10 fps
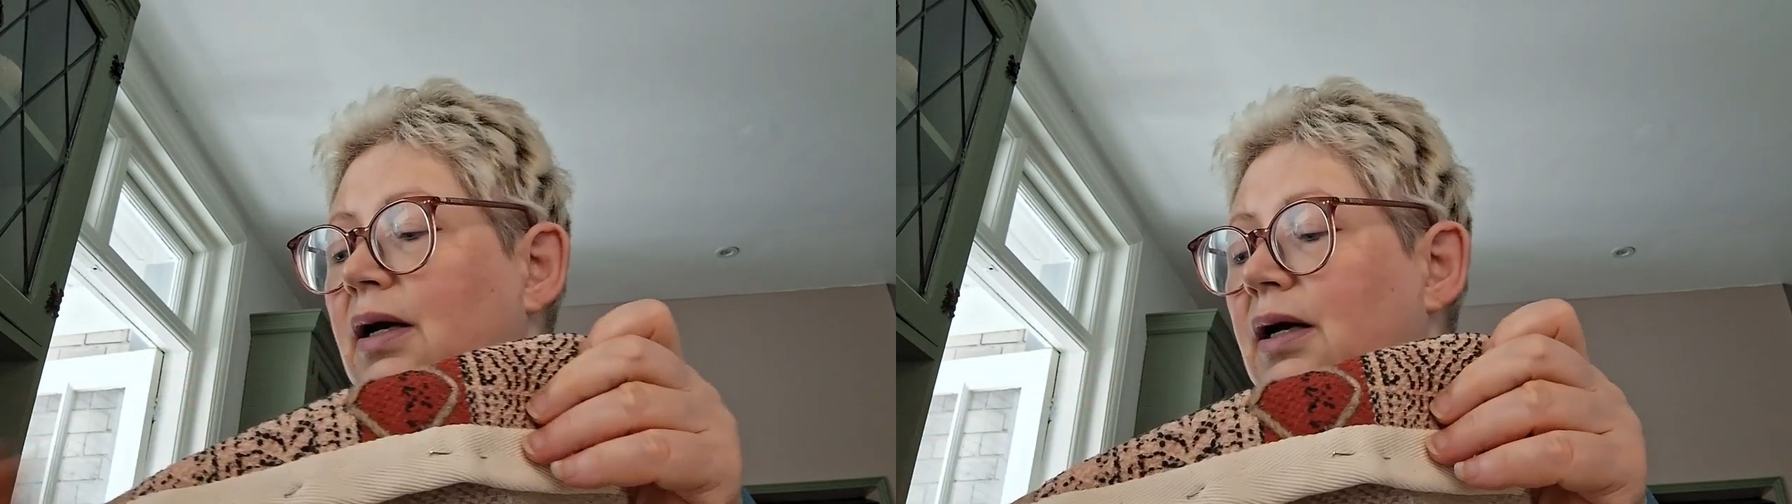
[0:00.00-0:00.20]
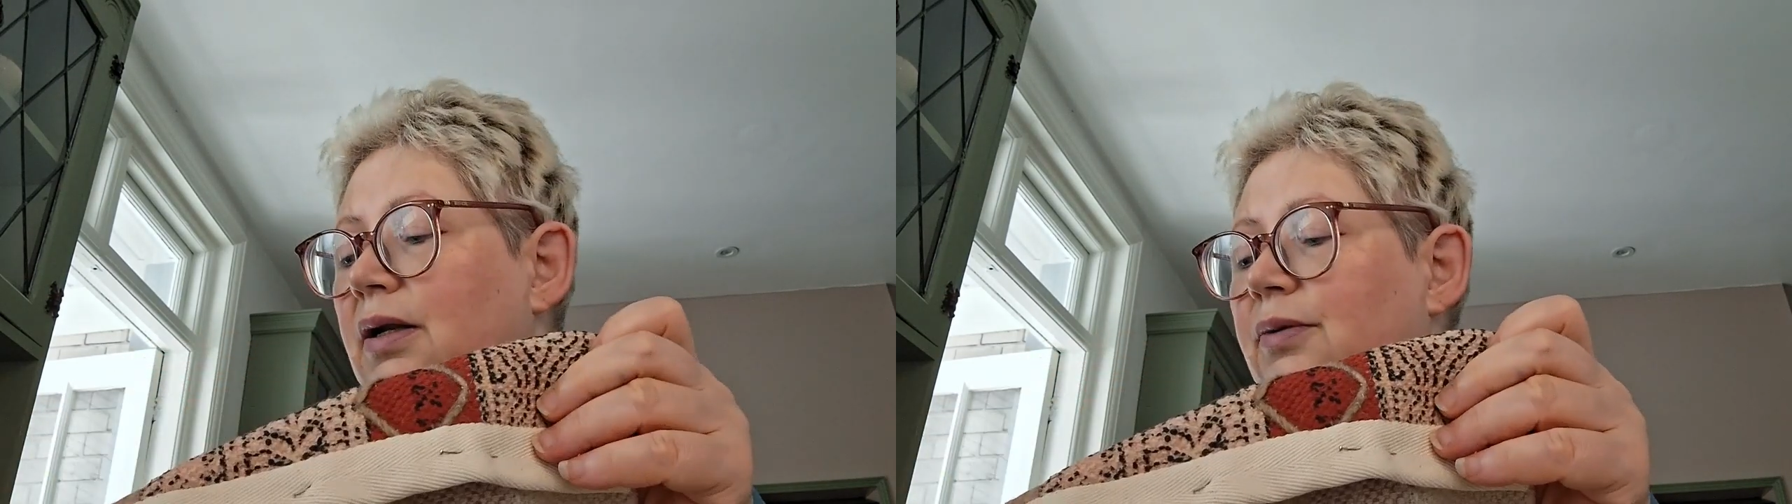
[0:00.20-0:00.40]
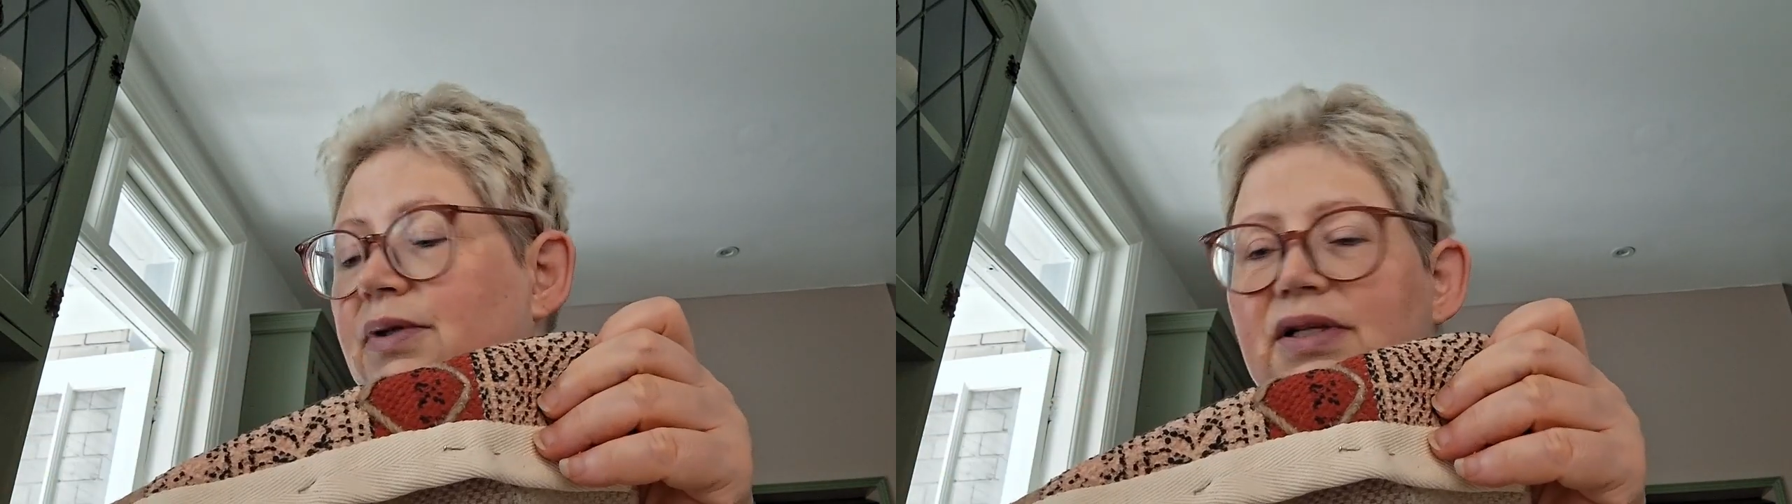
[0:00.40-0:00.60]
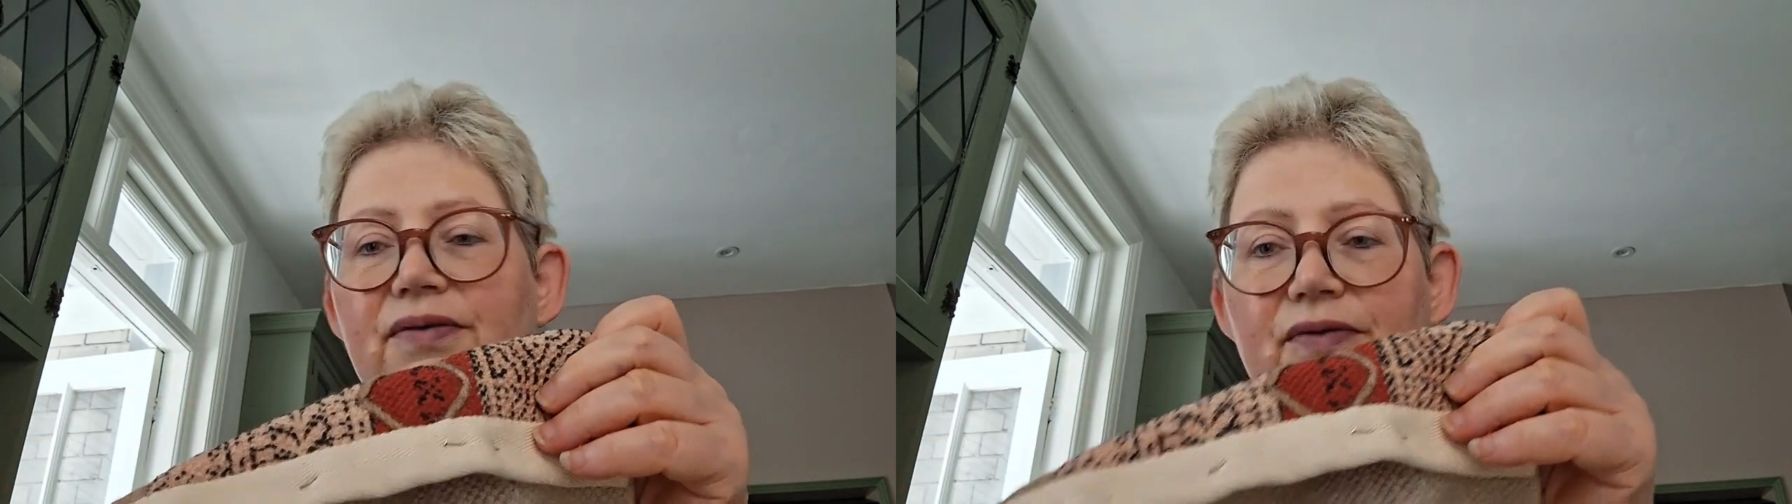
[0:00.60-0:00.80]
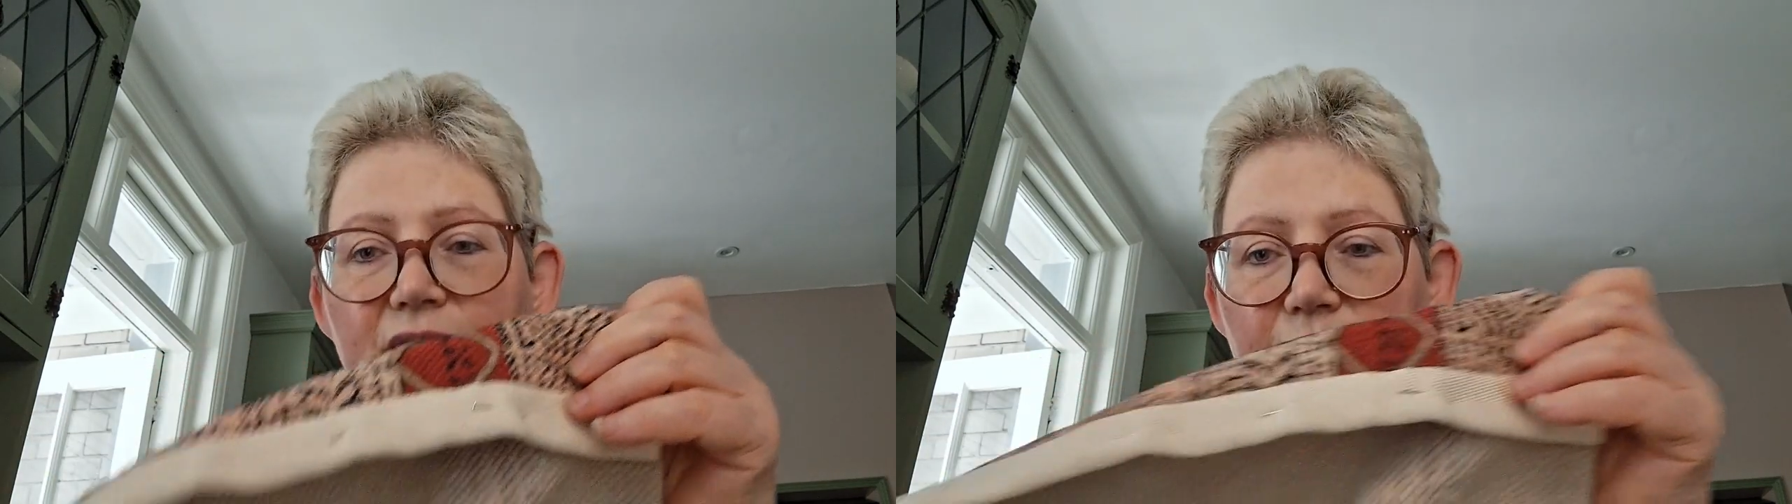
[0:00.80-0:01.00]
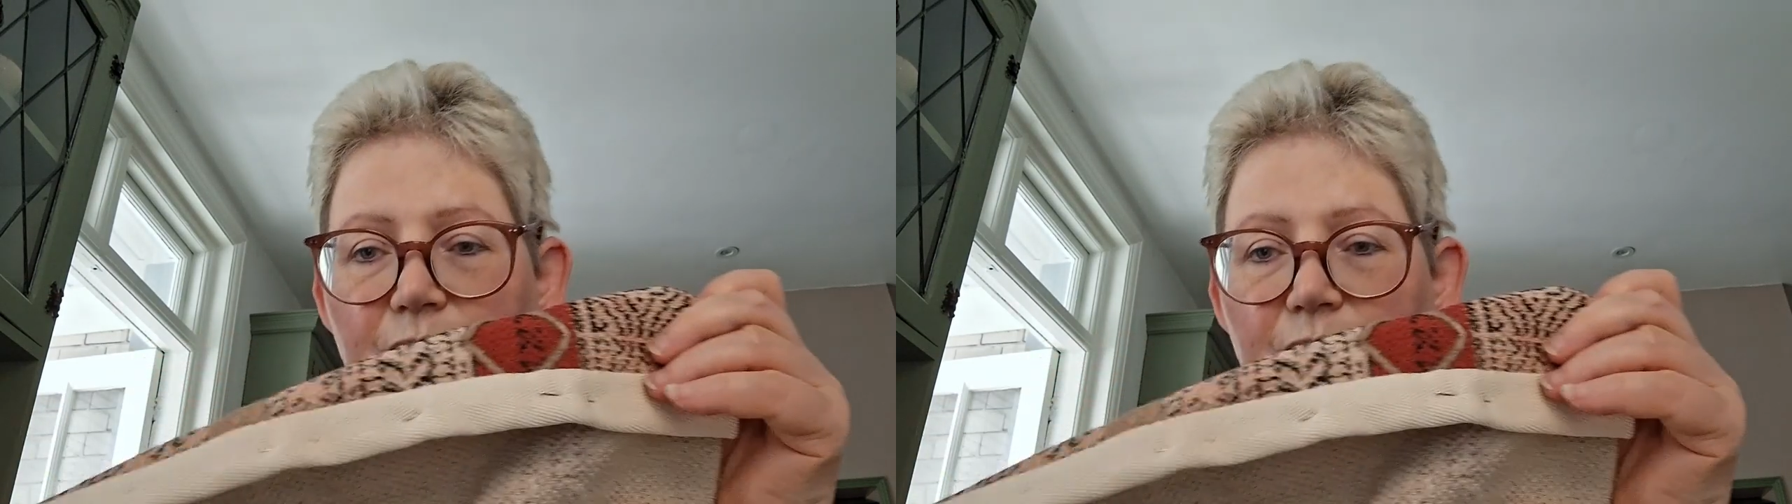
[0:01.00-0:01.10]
and I would definitely